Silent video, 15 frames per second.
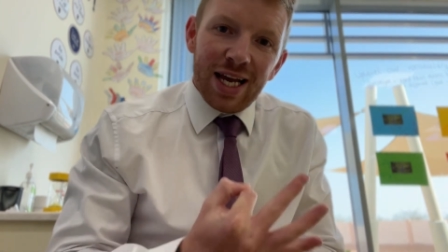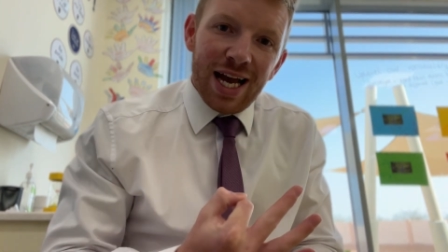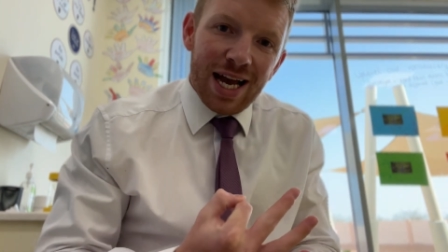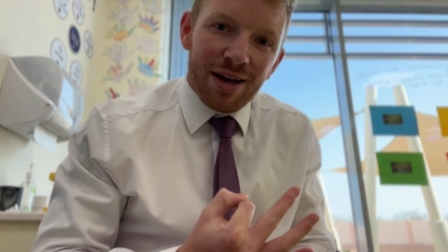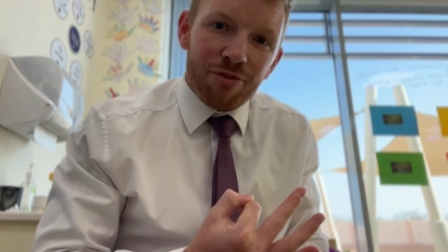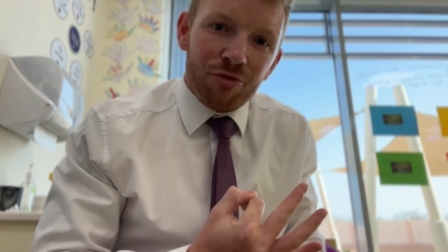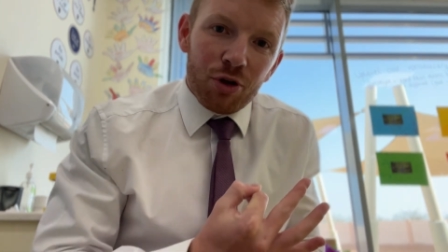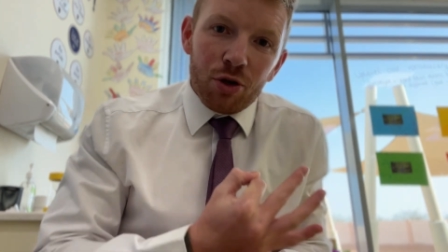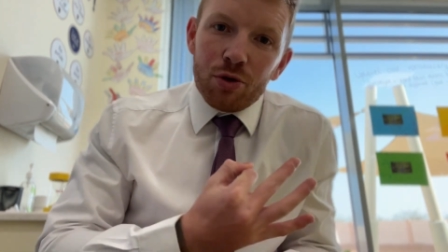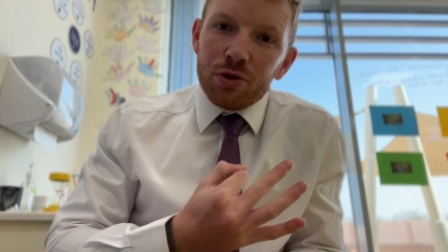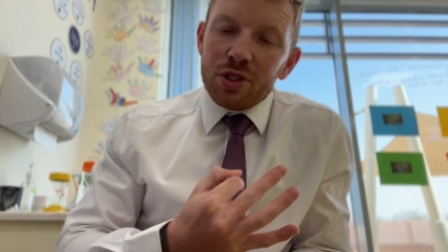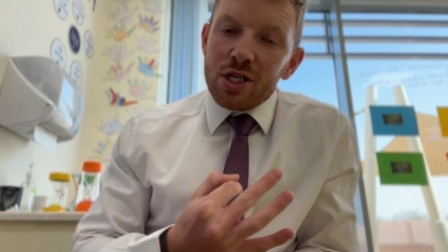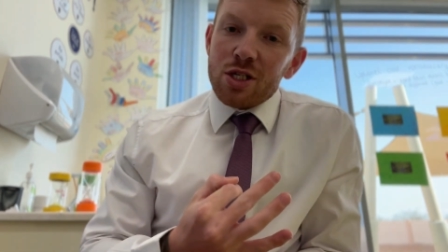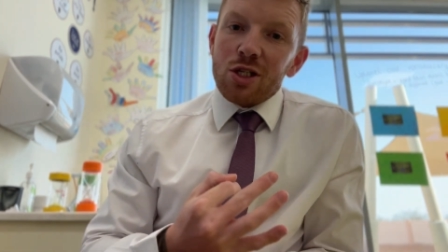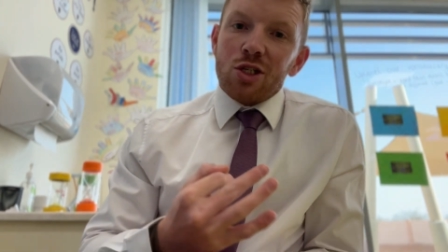have
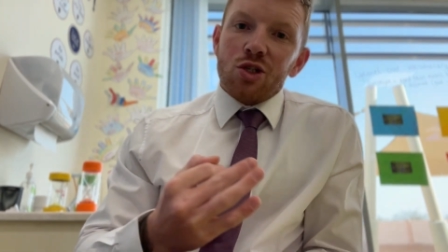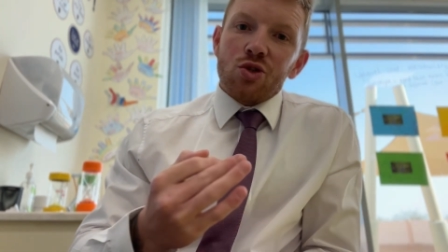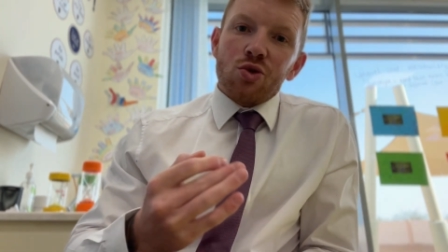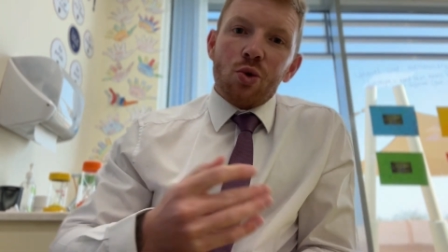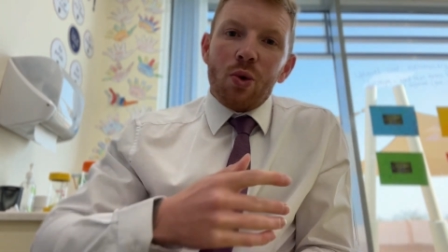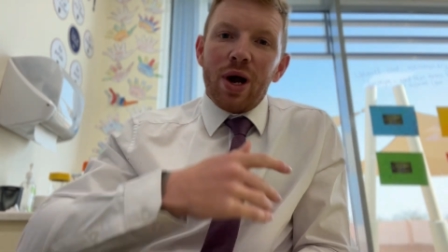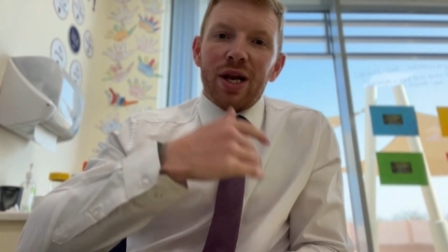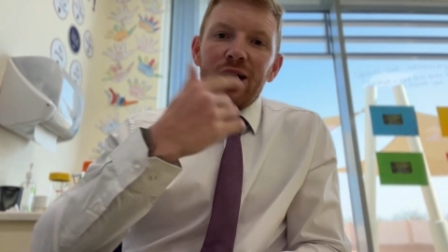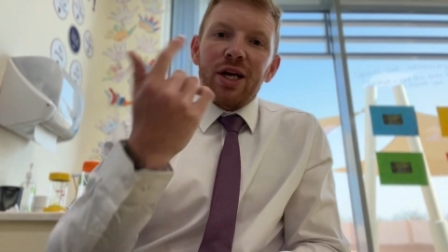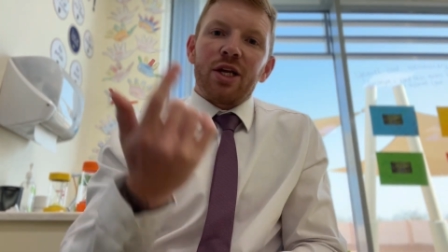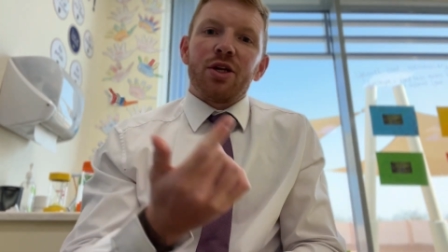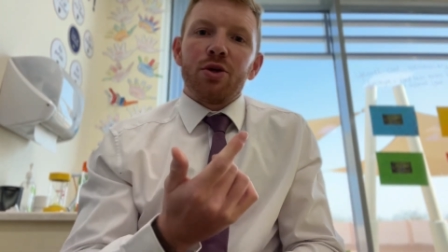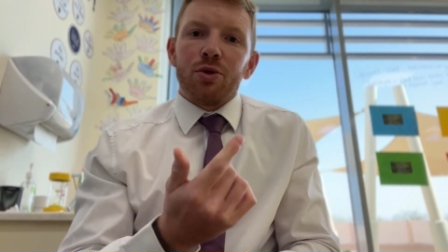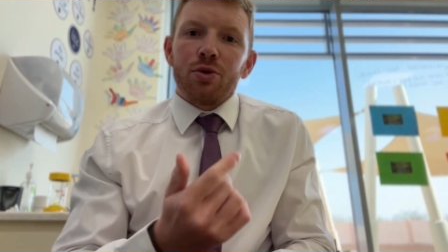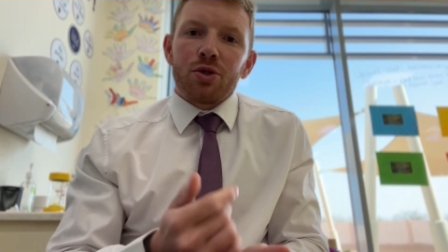used in school and I
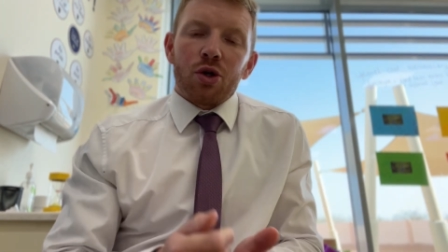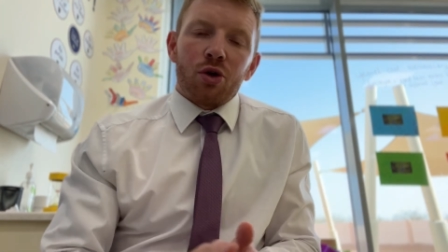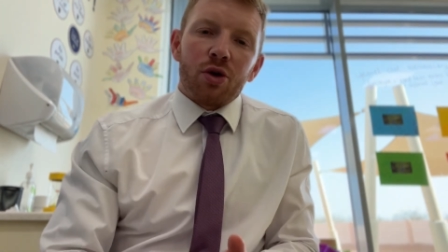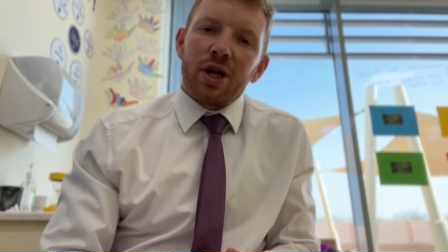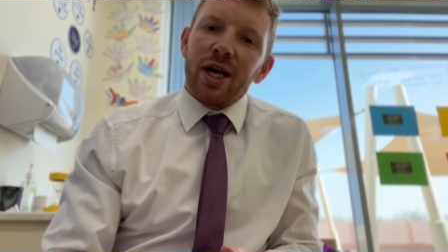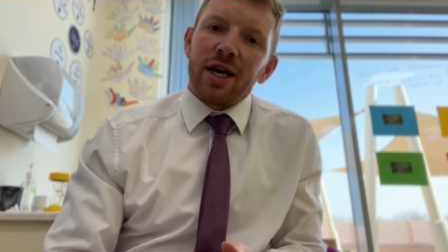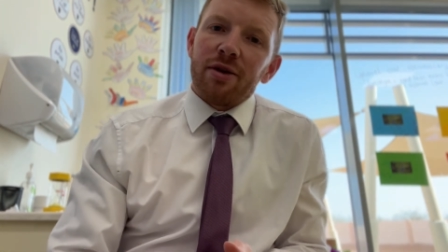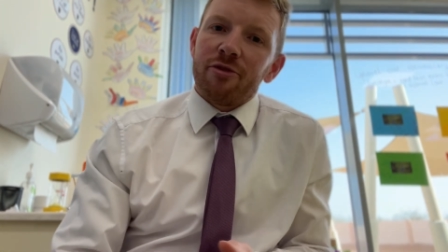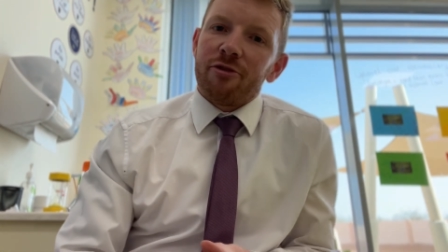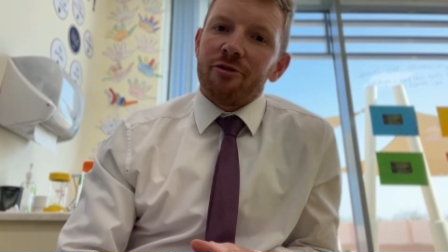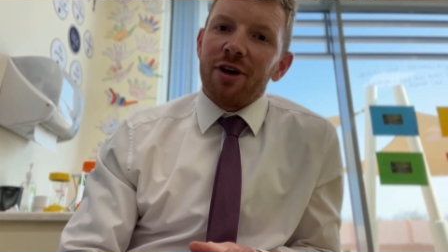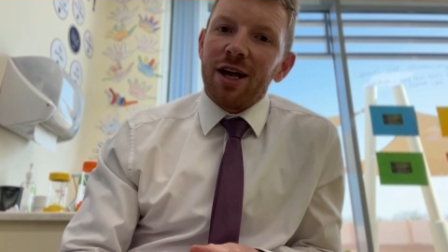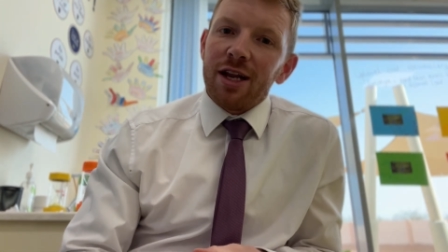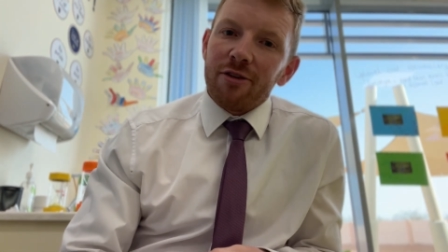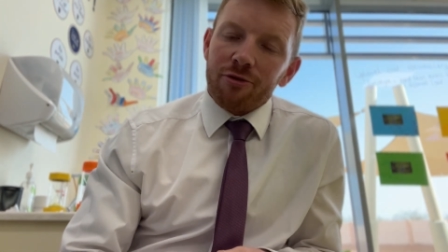use on a
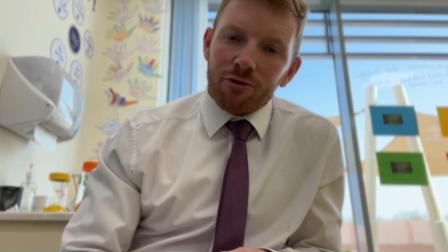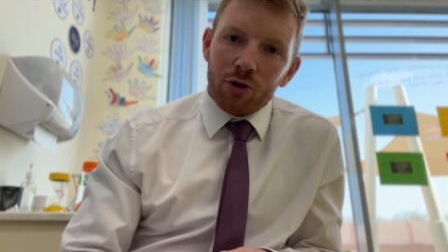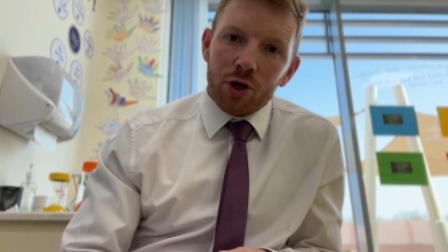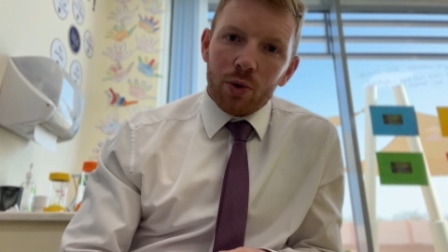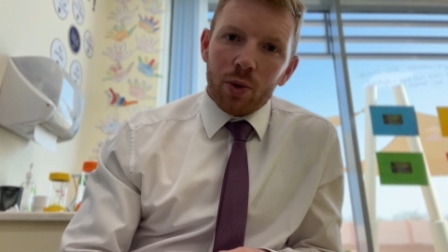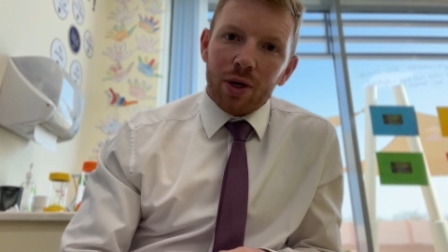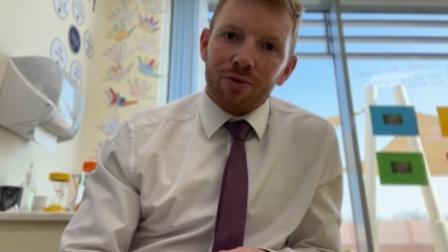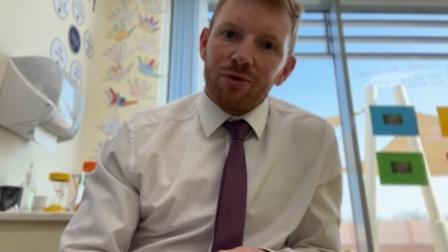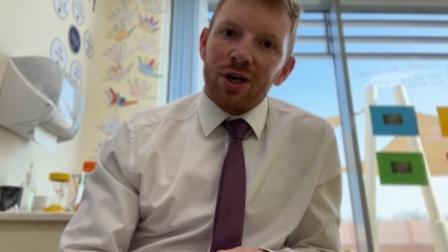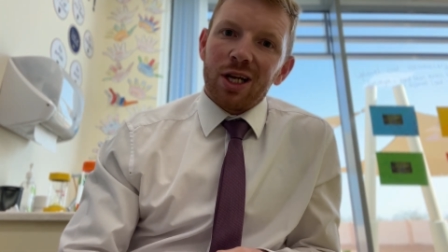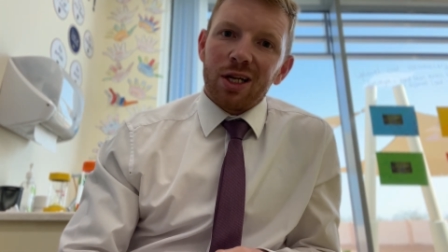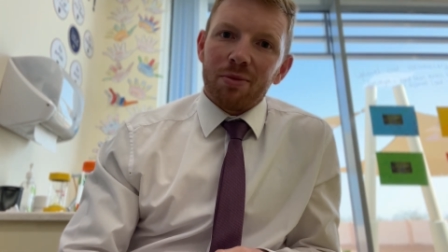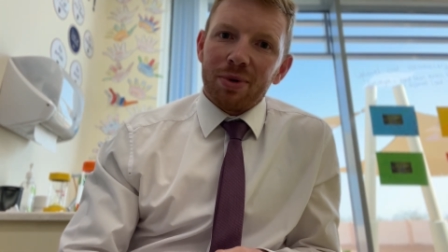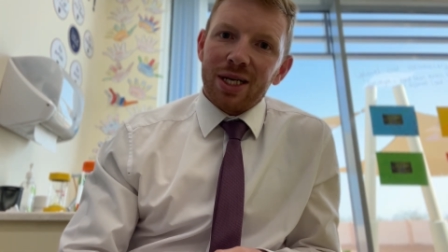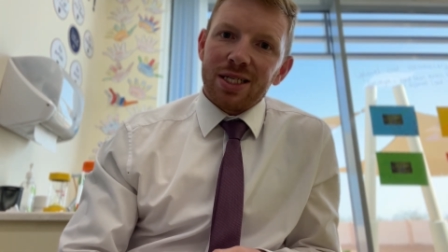fairly frequent and
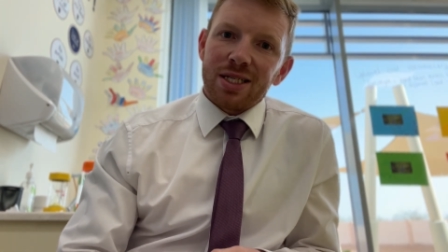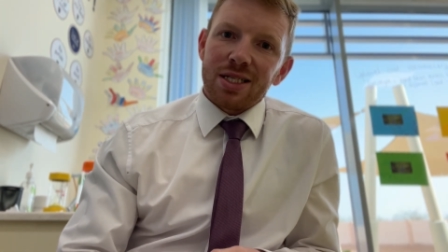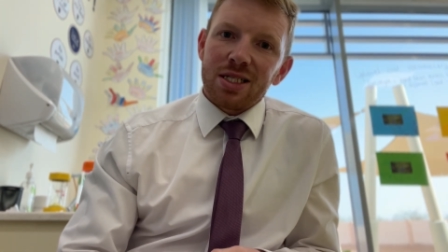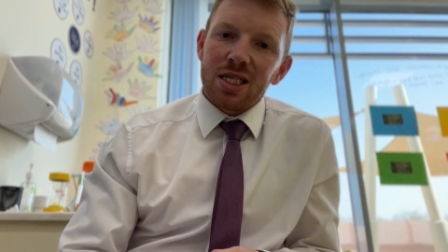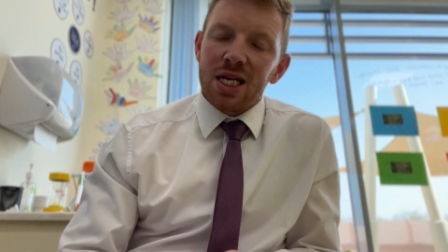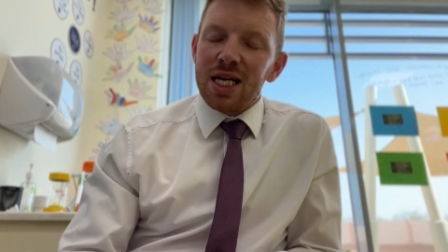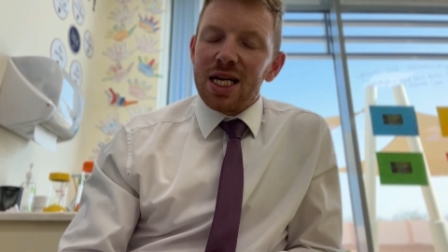regular basis.